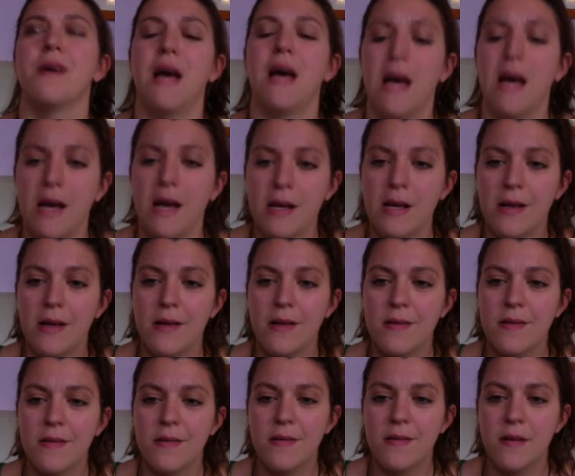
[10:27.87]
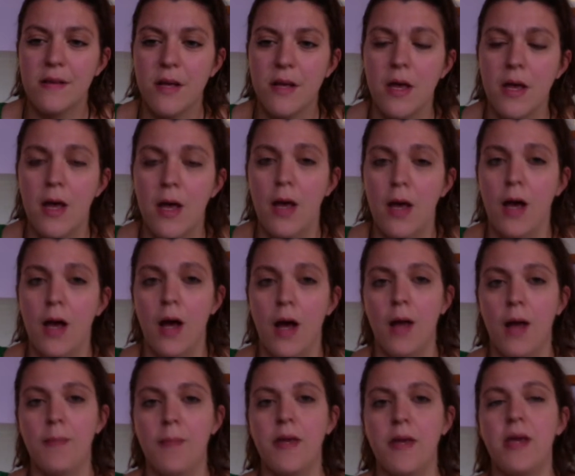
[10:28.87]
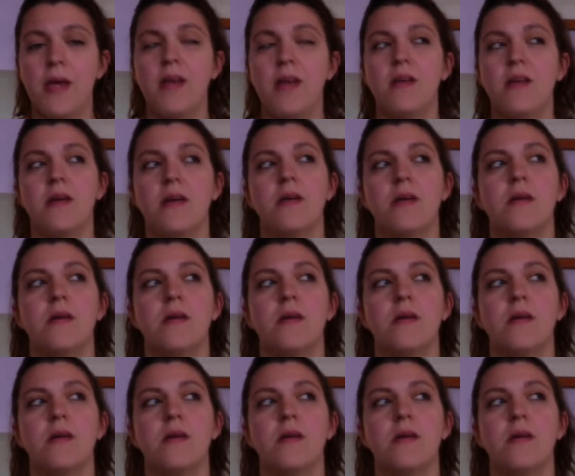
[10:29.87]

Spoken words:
ex, I mean,